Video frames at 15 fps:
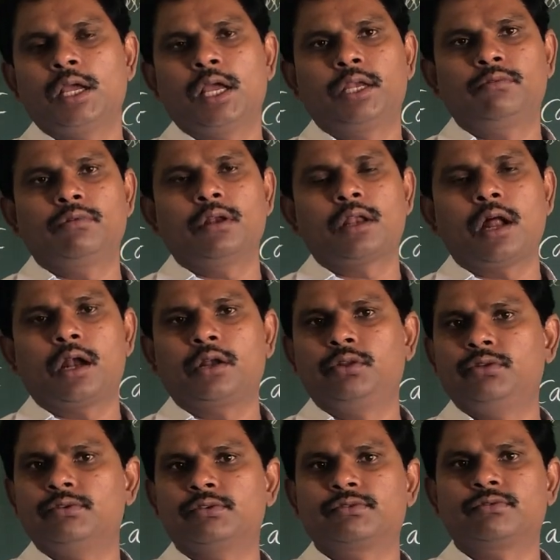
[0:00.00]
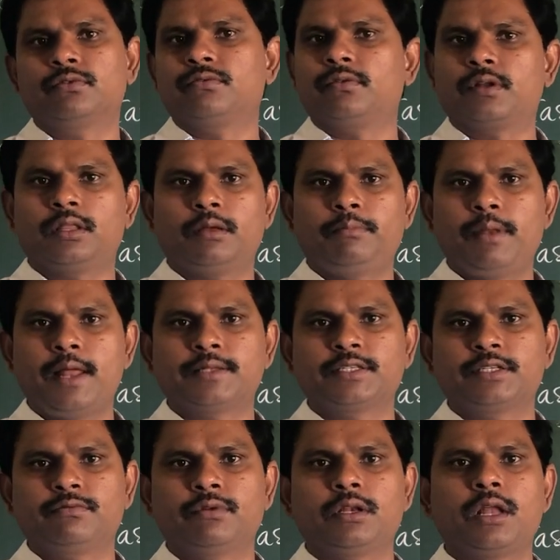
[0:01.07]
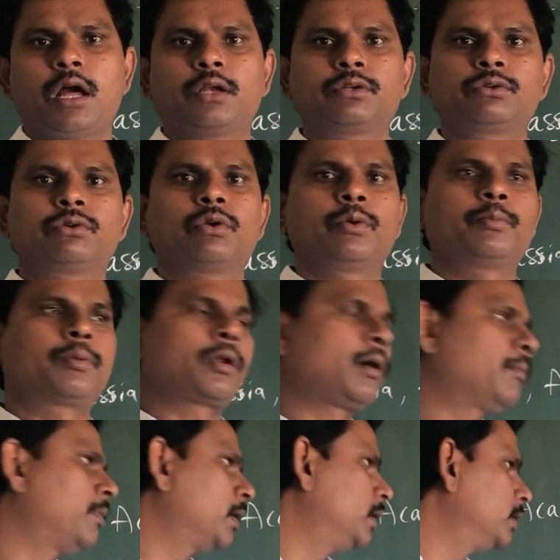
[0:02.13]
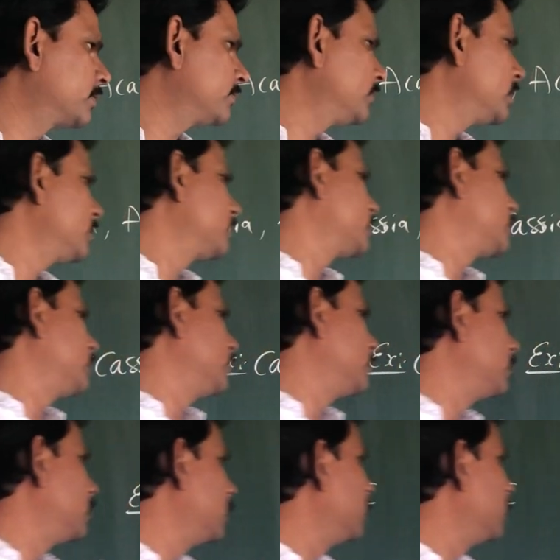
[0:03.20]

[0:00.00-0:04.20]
it will not be useful for the plants. It will not grow properly. So